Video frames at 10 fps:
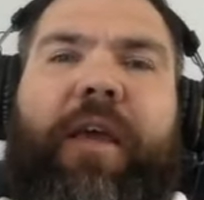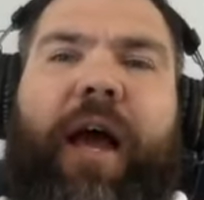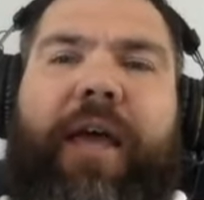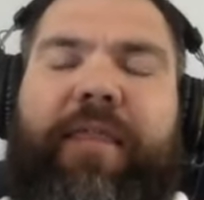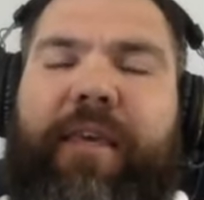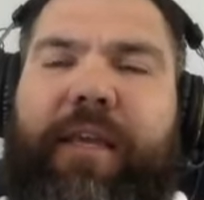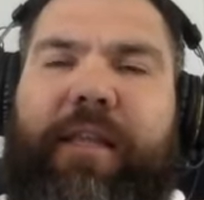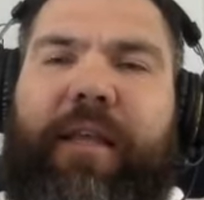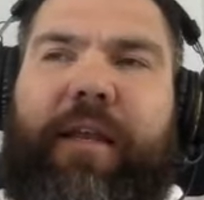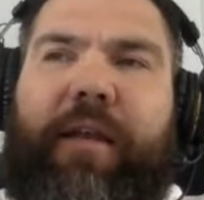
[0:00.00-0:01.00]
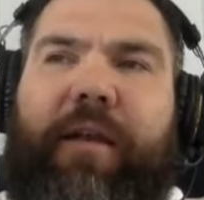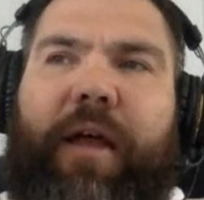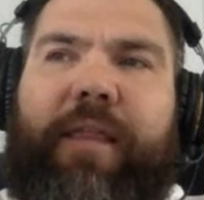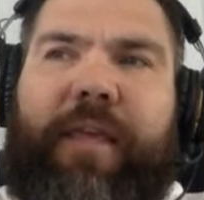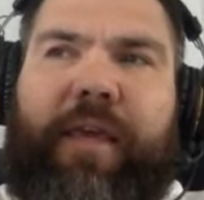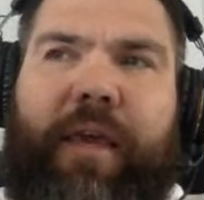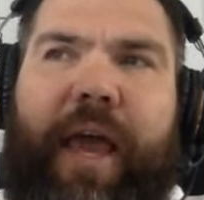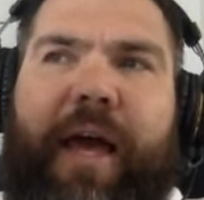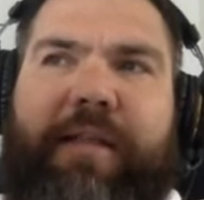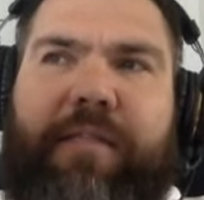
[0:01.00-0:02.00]
I think he didn't. I think he
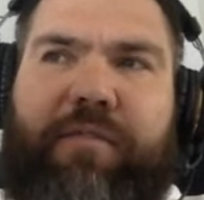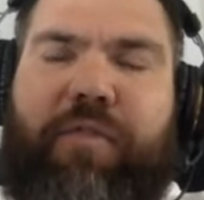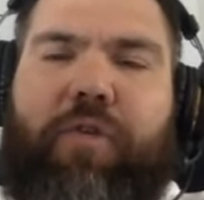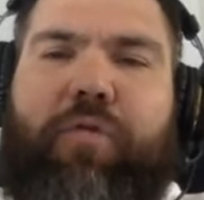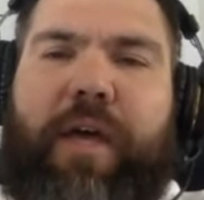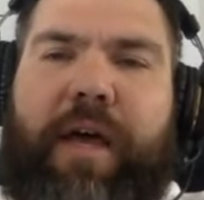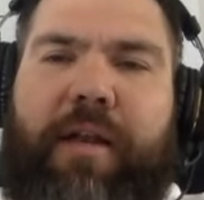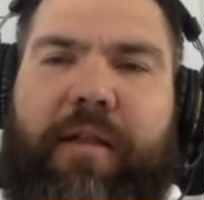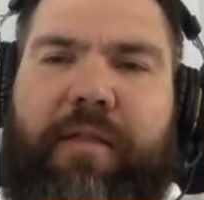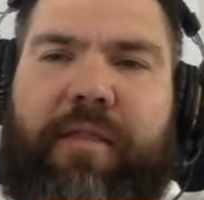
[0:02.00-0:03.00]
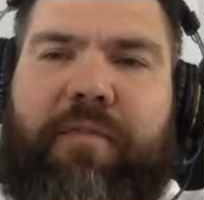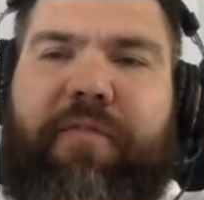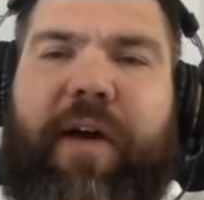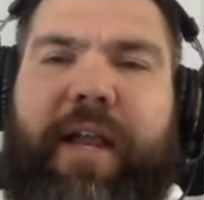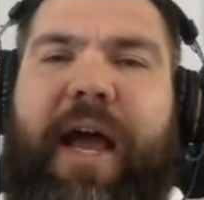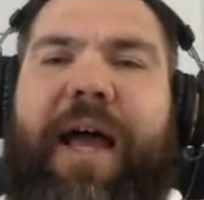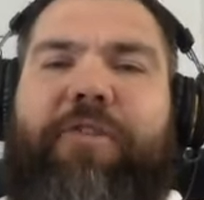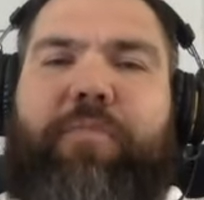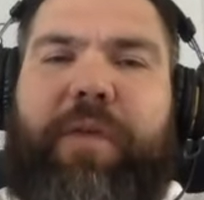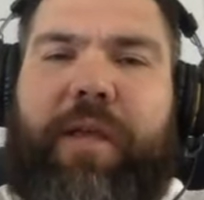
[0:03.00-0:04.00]
had this view that the fight
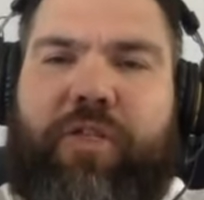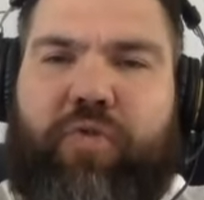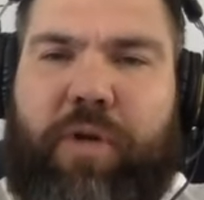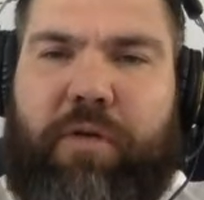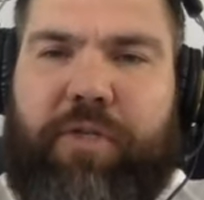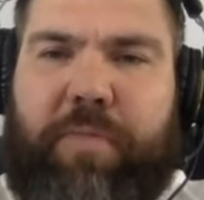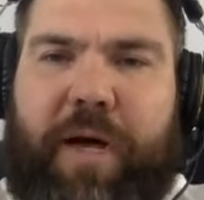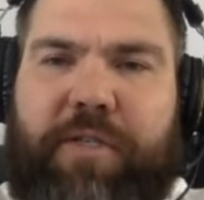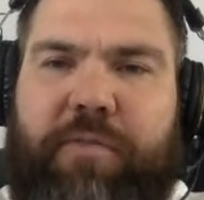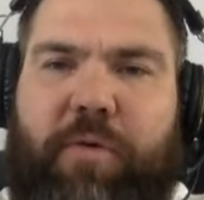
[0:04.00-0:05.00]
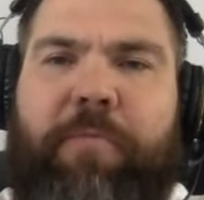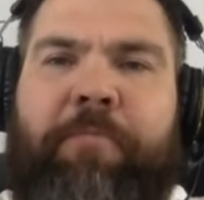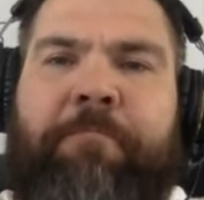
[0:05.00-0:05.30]
had to be as real as possible.